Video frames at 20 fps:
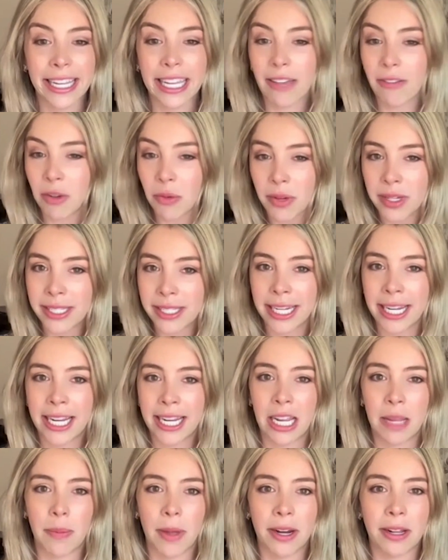everyone did,
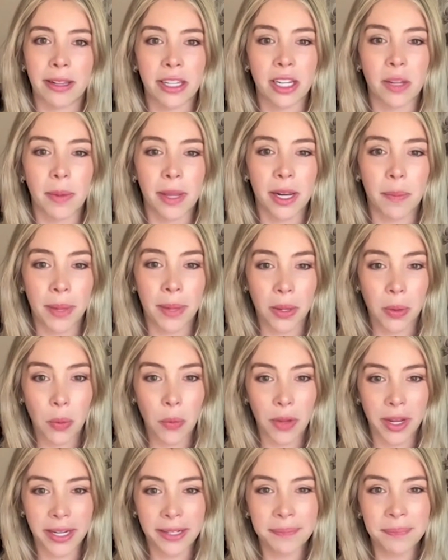I bought a little bit of
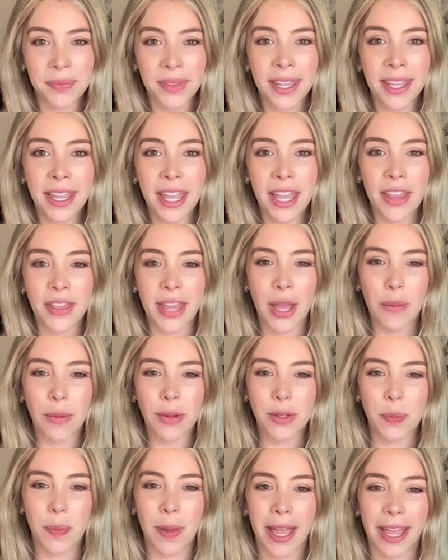Bitcoin. That
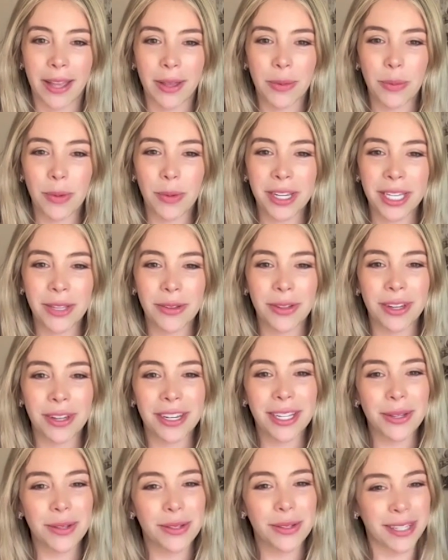was back when you could
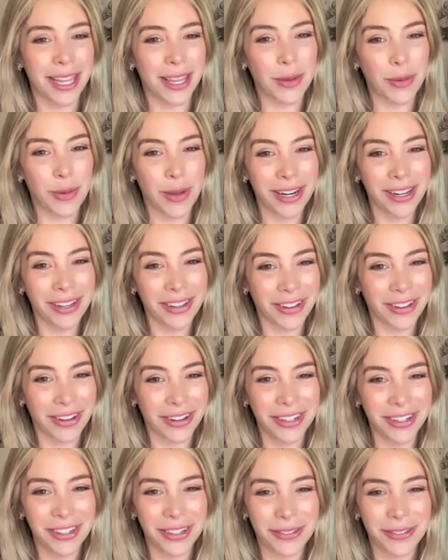use a credit
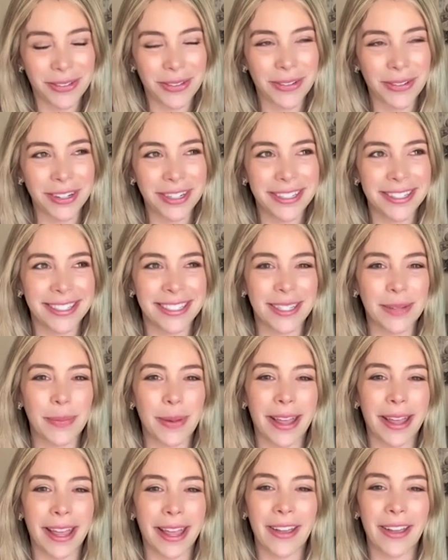card, of course, to
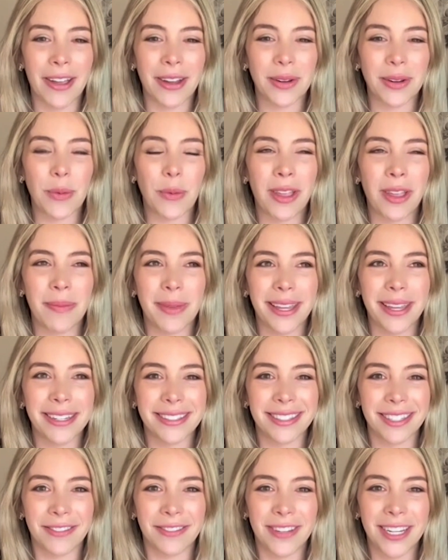buy on Coinbase.
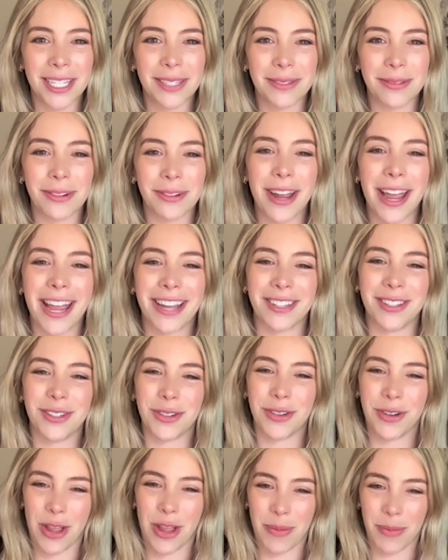The fees were
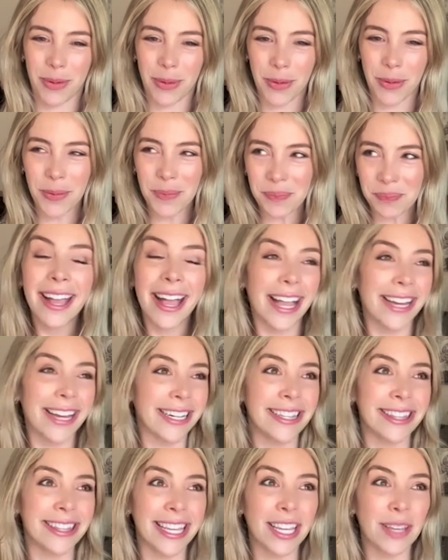astronomical. I
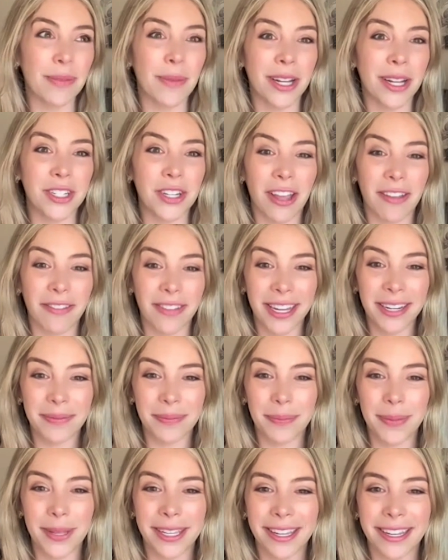didn't think much of it
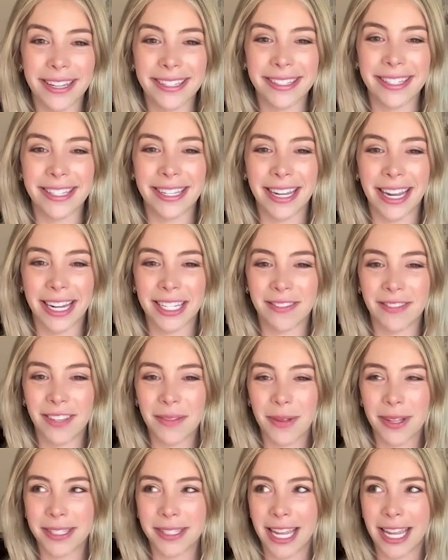because the next few
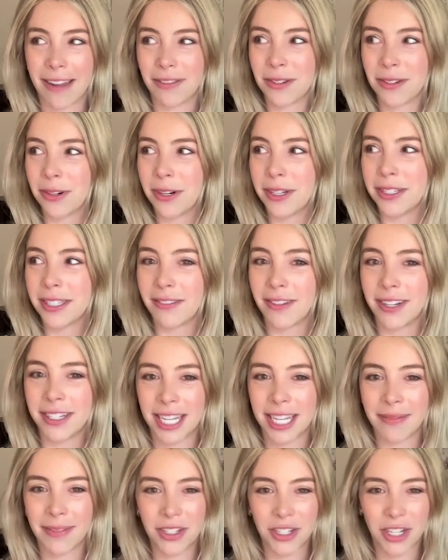months afterwards, every
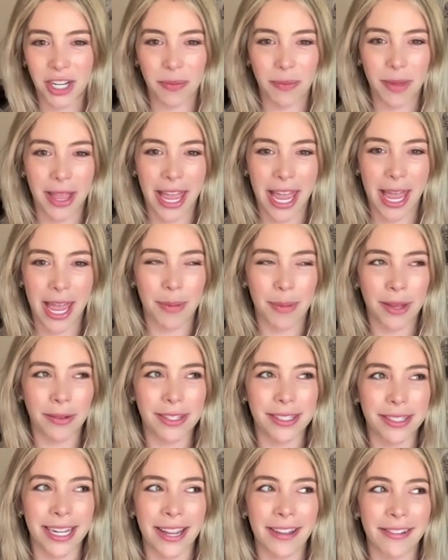time I checked my app, I was
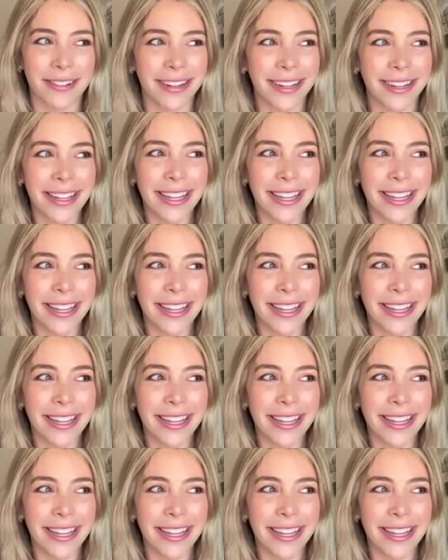down